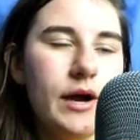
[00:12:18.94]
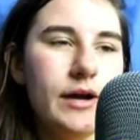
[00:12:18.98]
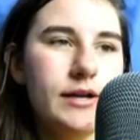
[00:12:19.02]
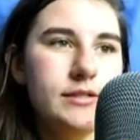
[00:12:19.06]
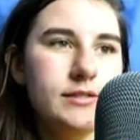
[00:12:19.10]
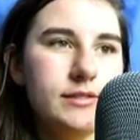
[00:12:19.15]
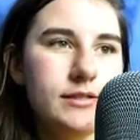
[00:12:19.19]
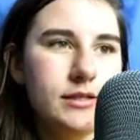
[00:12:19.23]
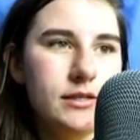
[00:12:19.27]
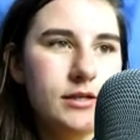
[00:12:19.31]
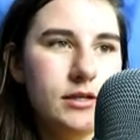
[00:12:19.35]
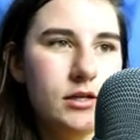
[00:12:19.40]
I
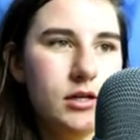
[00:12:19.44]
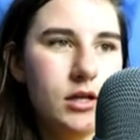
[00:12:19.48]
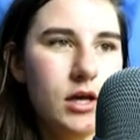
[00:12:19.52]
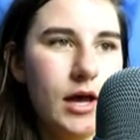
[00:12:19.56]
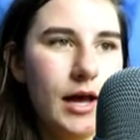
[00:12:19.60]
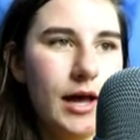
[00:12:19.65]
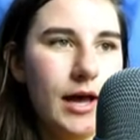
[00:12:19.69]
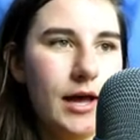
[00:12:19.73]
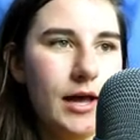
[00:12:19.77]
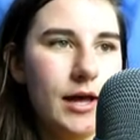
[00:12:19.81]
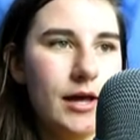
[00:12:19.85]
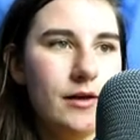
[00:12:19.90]
did
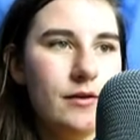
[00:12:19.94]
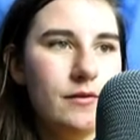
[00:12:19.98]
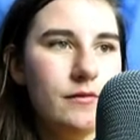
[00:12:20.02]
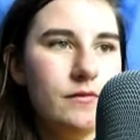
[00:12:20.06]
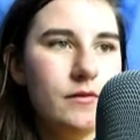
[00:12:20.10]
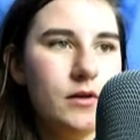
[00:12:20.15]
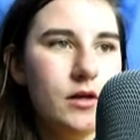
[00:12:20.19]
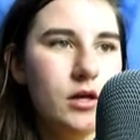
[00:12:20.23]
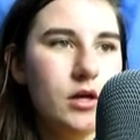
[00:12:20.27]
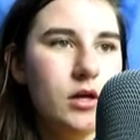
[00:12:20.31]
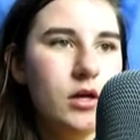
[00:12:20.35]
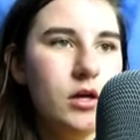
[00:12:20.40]

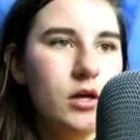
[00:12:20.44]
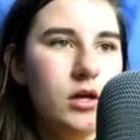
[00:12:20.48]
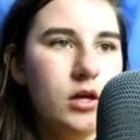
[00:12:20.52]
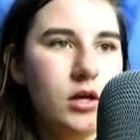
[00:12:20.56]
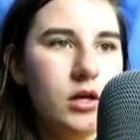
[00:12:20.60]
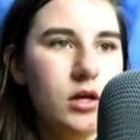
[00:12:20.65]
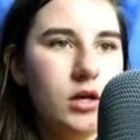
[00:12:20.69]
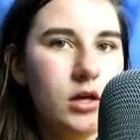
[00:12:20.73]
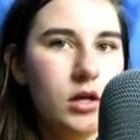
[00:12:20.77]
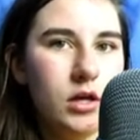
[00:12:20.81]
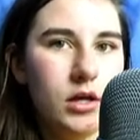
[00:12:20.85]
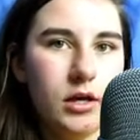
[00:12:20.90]
have
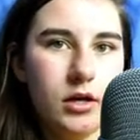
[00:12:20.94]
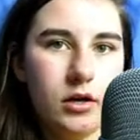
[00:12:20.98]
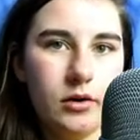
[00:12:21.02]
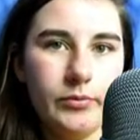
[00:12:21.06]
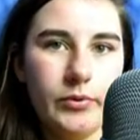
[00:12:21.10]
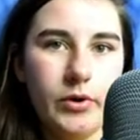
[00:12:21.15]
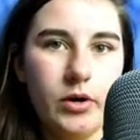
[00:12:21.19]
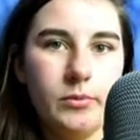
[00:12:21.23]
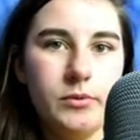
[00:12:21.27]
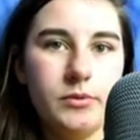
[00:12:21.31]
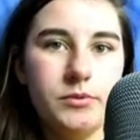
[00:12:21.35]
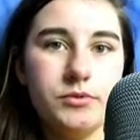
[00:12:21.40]
ear
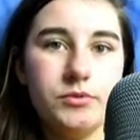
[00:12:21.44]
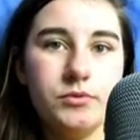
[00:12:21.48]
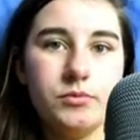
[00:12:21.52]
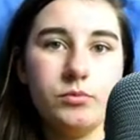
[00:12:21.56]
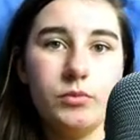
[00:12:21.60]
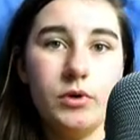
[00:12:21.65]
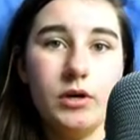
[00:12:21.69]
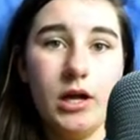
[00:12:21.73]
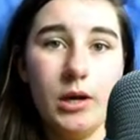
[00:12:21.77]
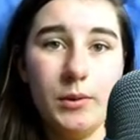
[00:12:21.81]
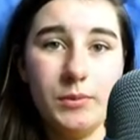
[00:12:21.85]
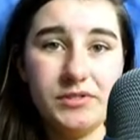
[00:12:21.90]
problems
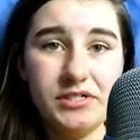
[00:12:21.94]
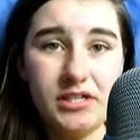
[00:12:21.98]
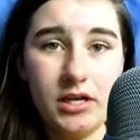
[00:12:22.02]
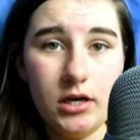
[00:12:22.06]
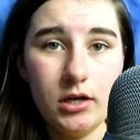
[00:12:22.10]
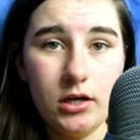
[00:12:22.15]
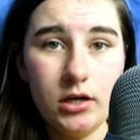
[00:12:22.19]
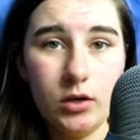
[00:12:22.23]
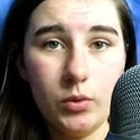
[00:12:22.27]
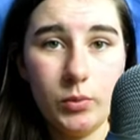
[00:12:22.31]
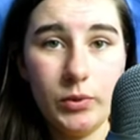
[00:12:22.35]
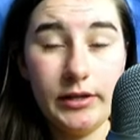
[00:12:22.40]
when I was
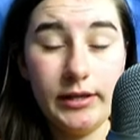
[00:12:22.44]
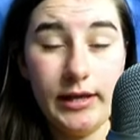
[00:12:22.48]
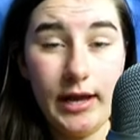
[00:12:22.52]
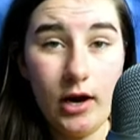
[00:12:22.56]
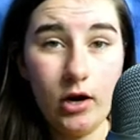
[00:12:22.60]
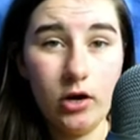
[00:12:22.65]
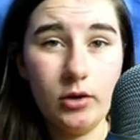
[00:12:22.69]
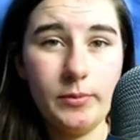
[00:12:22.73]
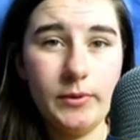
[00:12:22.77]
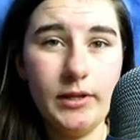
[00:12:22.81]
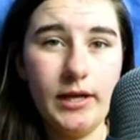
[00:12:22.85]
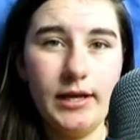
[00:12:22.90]
younger with
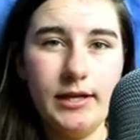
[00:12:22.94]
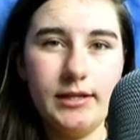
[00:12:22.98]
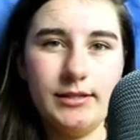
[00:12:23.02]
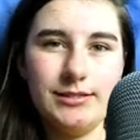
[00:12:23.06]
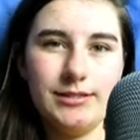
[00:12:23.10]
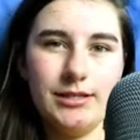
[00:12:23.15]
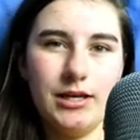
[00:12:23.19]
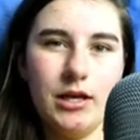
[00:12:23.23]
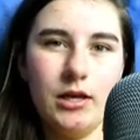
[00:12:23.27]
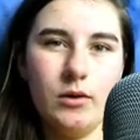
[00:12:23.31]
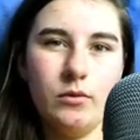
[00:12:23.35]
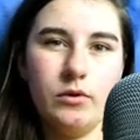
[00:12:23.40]

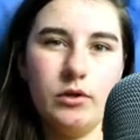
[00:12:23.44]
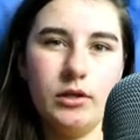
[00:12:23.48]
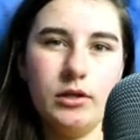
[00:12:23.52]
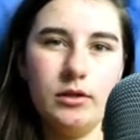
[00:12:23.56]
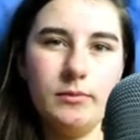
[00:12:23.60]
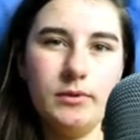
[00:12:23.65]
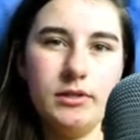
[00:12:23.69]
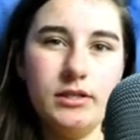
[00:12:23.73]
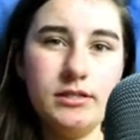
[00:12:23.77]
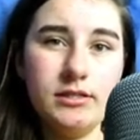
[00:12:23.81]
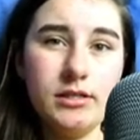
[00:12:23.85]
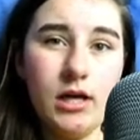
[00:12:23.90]
airplanes. It would
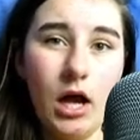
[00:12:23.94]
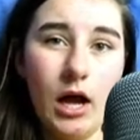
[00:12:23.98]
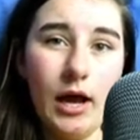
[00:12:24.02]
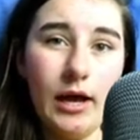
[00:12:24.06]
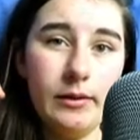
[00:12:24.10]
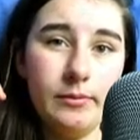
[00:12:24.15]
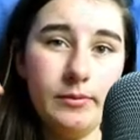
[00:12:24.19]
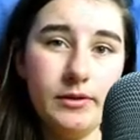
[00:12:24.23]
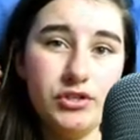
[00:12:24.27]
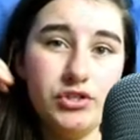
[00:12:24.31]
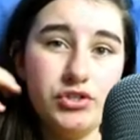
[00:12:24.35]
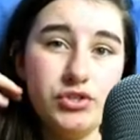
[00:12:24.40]
give me this
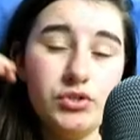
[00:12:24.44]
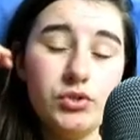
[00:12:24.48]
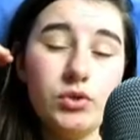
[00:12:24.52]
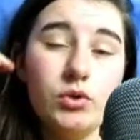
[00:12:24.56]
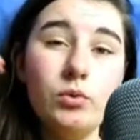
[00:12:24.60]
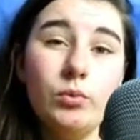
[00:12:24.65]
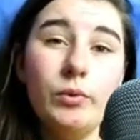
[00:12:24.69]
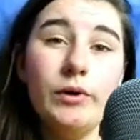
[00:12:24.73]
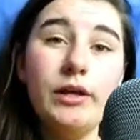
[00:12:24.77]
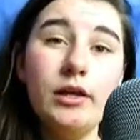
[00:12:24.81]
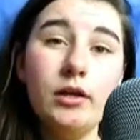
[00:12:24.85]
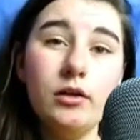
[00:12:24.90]
high-pitched
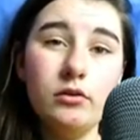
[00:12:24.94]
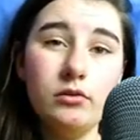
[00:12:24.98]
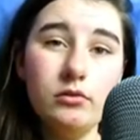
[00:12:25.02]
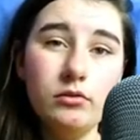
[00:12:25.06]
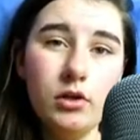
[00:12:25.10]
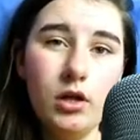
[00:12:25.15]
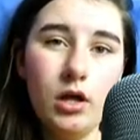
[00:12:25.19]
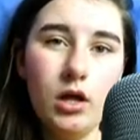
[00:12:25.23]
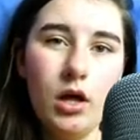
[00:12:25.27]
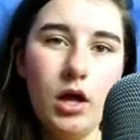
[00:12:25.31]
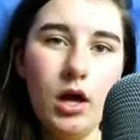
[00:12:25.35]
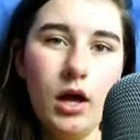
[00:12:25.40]

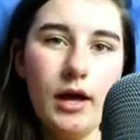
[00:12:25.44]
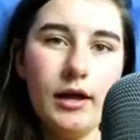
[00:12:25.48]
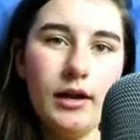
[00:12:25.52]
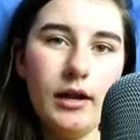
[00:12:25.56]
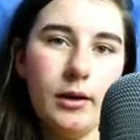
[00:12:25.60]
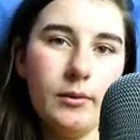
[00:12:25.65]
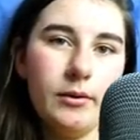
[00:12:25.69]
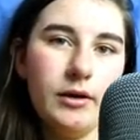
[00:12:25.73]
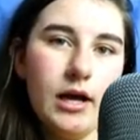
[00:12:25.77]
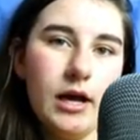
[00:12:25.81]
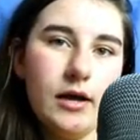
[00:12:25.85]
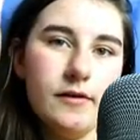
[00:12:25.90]
squeal, and
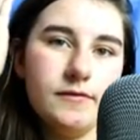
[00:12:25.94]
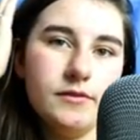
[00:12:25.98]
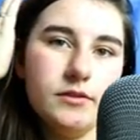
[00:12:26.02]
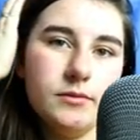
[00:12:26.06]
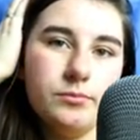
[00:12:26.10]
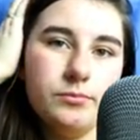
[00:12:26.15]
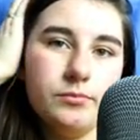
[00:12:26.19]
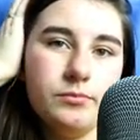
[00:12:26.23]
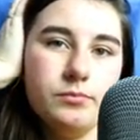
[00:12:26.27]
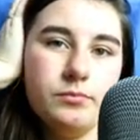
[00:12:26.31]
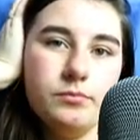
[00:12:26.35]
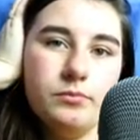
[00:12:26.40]
I would have
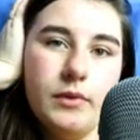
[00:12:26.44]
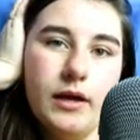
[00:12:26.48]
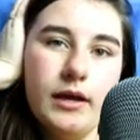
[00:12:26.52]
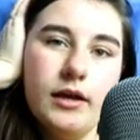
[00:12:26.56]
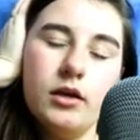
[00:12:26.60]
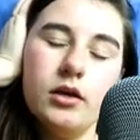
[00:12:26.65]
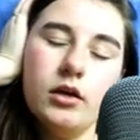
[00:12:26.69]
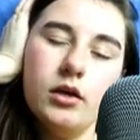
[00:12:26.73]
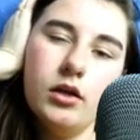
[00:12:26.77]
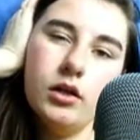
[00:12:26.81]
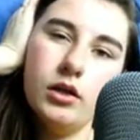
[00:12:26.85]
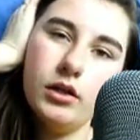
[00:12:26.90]
to,
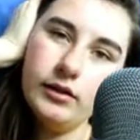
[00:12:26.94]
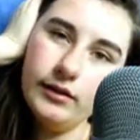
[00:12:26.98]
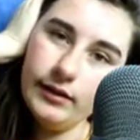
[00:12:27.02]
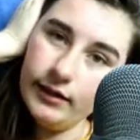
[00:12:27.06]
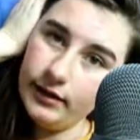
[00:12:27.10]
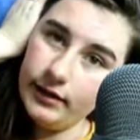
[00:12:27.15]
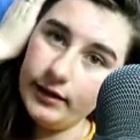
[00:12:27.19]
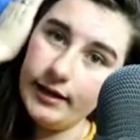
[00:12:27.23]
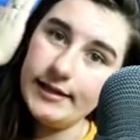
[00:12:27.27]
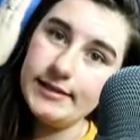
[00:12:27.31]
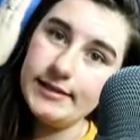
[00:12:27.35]
like, lean